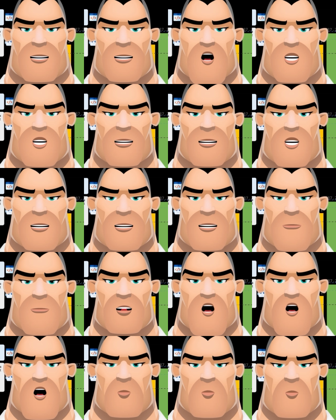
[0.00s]
this
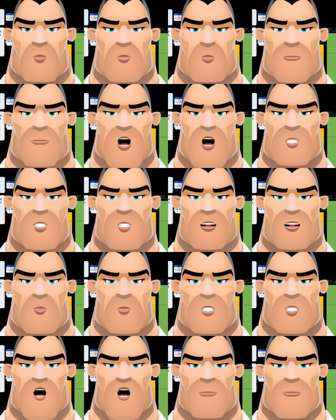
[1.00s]
example, practically
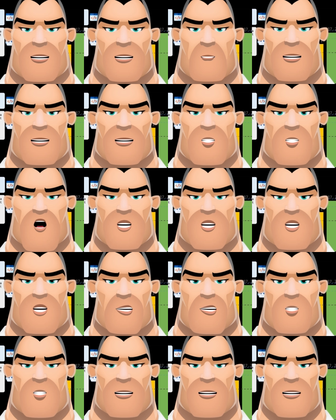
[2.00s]
everything is
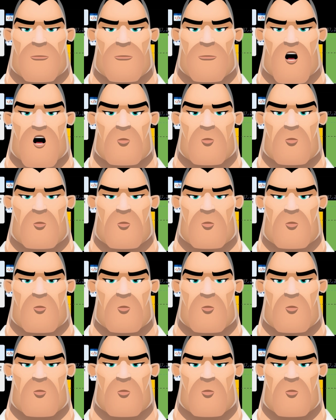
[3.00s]
triggering a bark?